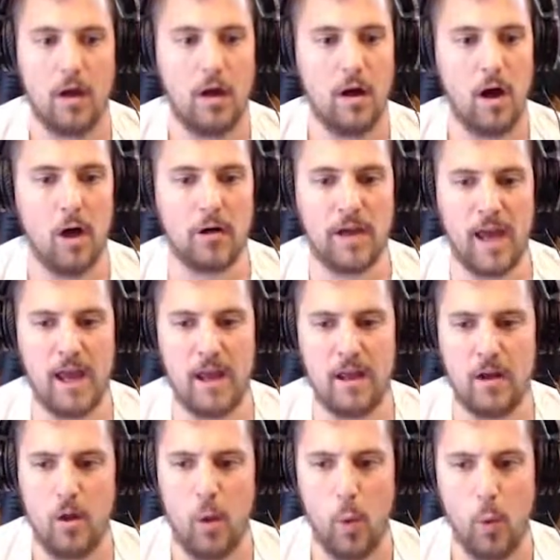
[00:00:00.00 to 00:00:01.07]

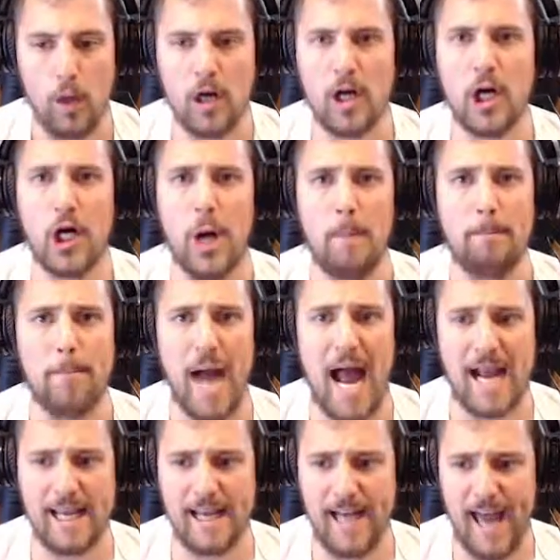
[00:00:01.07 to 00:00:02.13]
Okay, we're
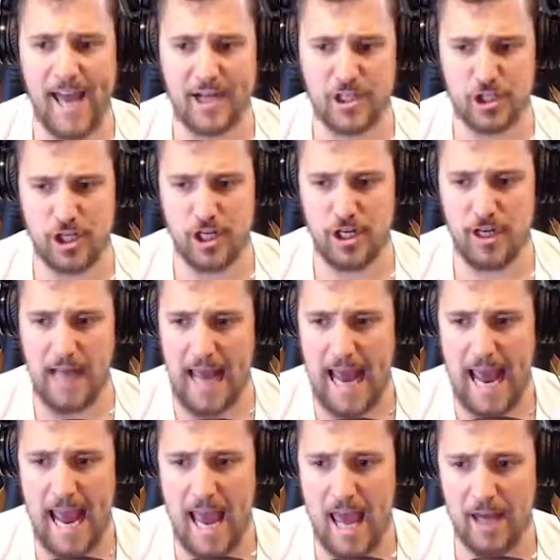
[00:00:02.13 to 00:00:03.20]
back in action
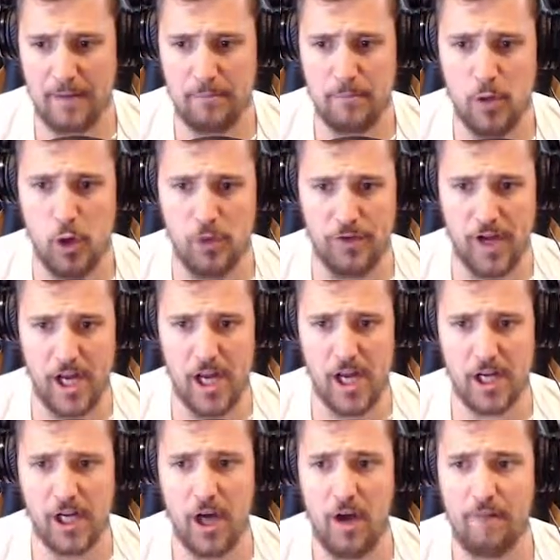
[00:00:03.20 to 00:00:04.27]
and
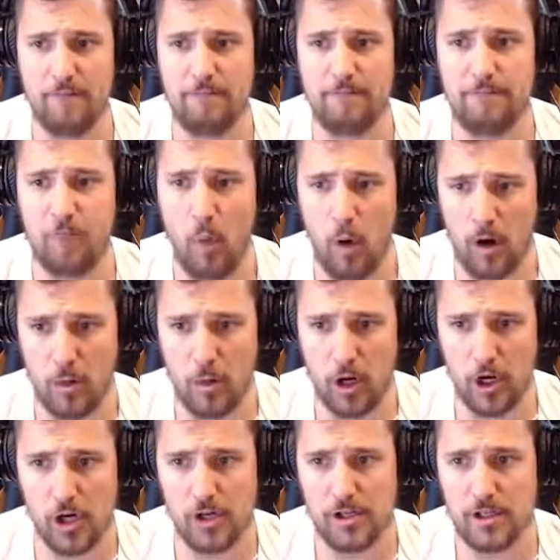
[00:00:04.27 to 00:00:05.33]
moving forward.
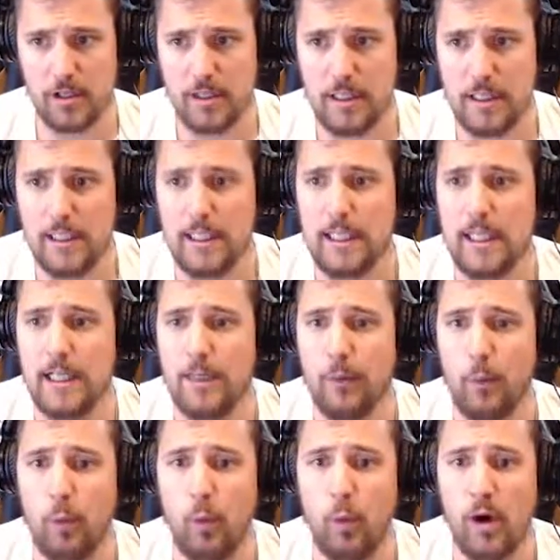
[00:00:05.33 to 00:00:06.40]

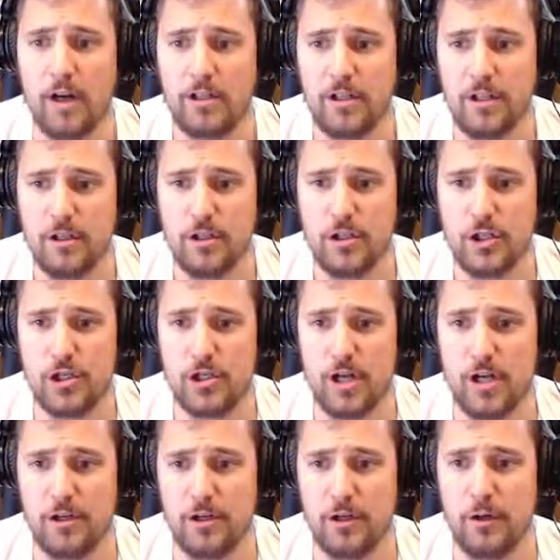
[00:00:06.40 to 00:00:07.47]
What should
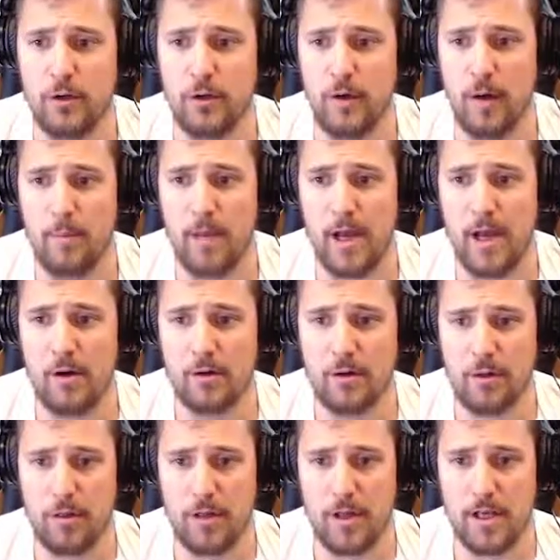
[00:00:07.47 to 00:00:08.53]
I do about
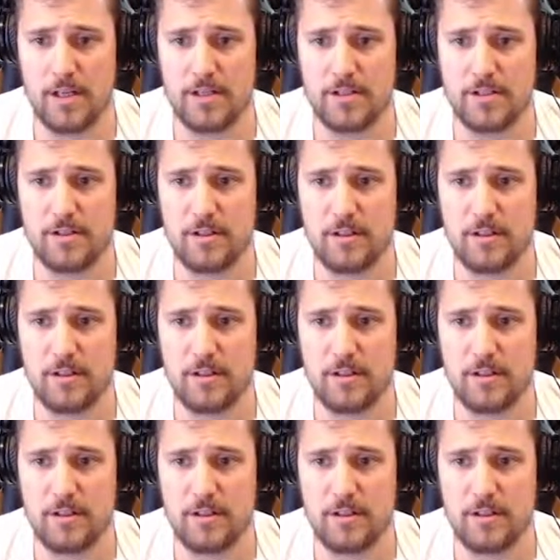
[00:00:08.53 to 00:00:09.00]
this?